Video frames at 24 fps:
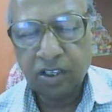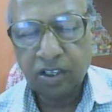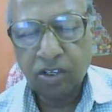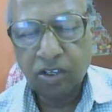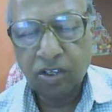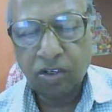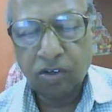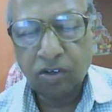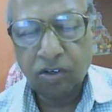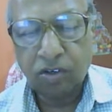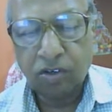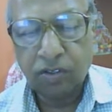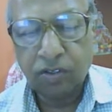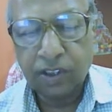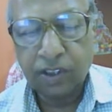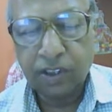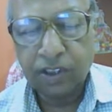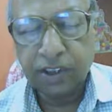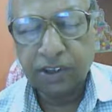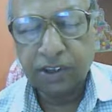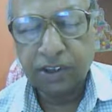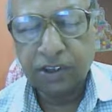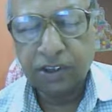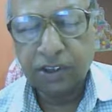on
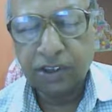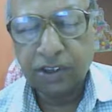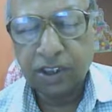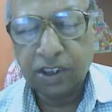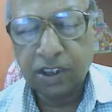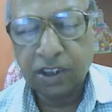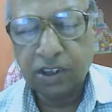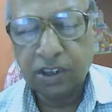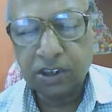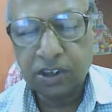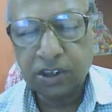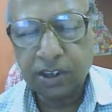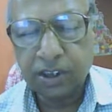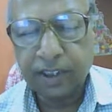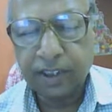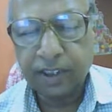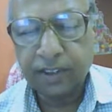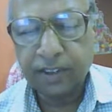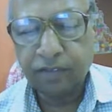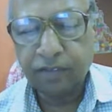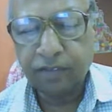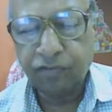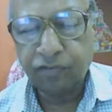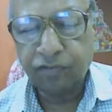historical site
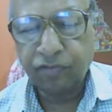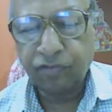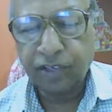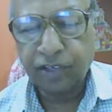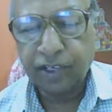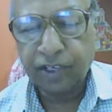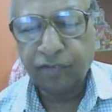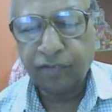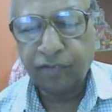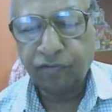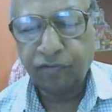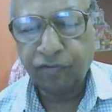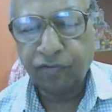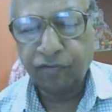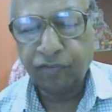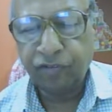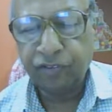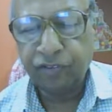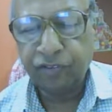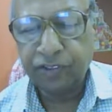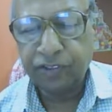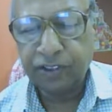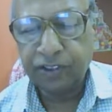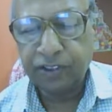of Red Fort,
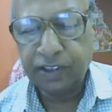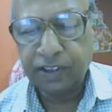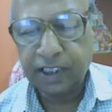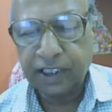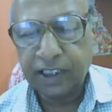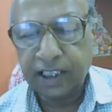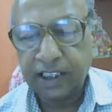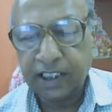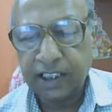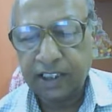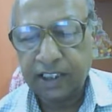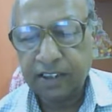Delhi,